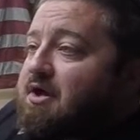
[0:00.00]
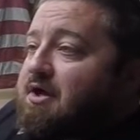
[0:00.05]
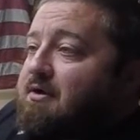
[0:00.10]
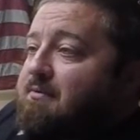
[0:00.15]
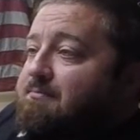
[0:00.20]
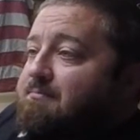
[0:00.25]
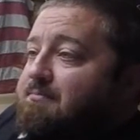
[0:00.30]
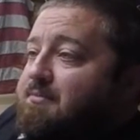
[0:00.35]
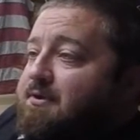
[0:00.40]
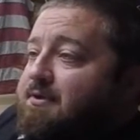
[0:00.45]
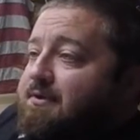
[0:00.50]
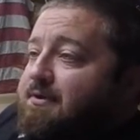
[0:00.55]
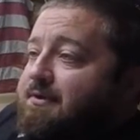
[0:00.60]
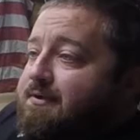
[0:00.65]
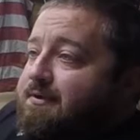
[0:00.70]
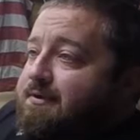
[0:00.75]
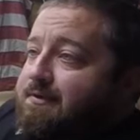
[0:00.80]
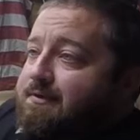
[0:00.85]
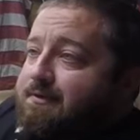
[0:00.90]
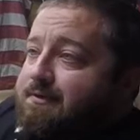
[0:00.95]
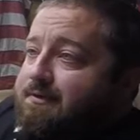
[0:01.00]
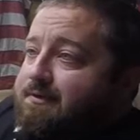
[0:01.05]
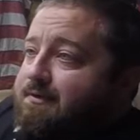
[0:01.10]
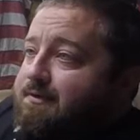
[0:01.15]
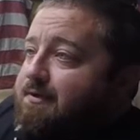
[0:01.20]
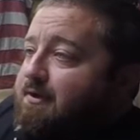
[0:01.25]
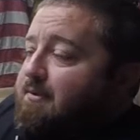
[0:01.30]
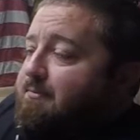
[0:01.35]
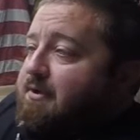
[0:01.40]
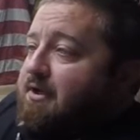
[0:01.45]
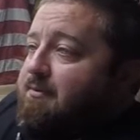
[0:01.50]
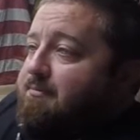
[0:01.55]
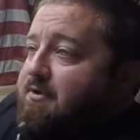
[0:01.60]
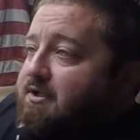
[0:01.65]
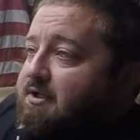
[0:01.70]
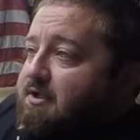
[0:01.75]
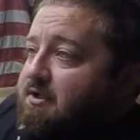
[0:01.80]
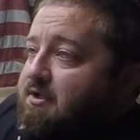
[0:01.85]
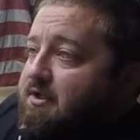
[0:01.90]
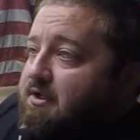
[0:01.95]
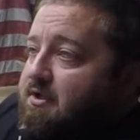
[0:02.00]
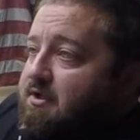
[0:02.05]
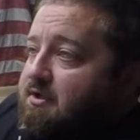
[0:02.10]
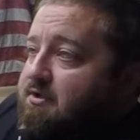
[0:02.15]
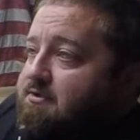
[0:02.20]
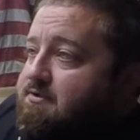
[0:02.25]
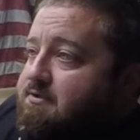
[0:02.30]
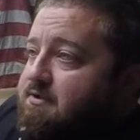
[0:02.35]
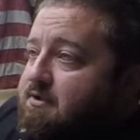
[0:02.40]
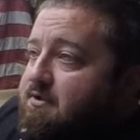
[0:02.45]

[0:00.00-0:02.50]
I might be at